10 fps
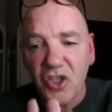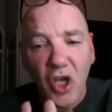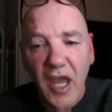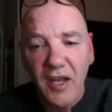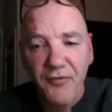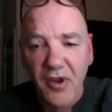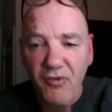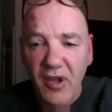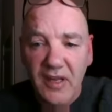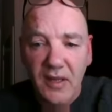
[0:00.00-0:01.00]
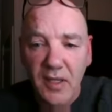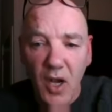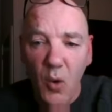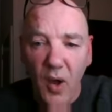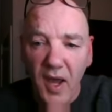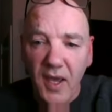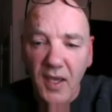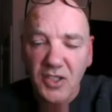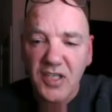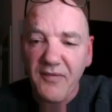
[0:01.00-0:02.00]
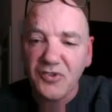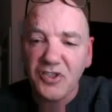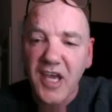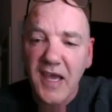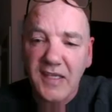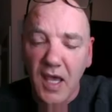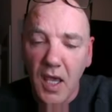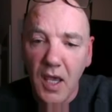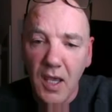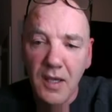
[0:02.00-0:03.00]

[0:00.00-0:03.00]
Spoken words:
We're not getting a free reading. You know why? Because they haven't shared it.